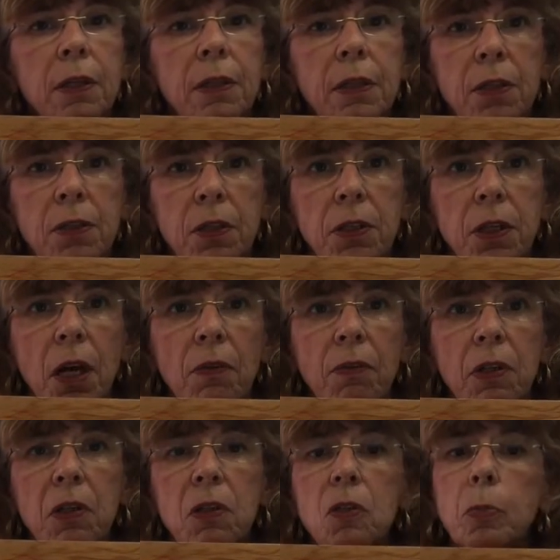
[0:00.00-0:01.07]
it doesn't have
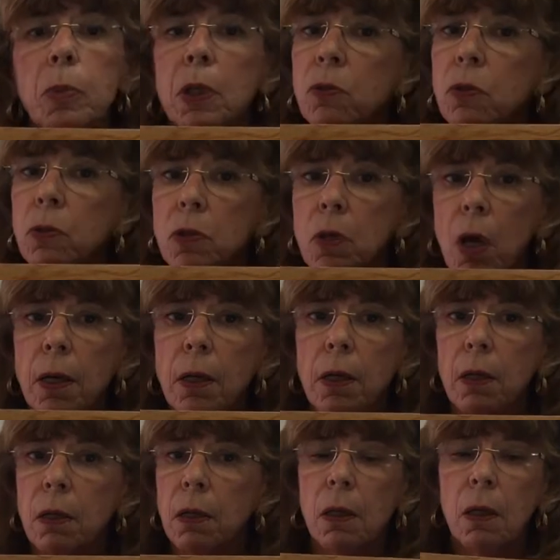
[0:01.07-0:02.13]
any splinters on it,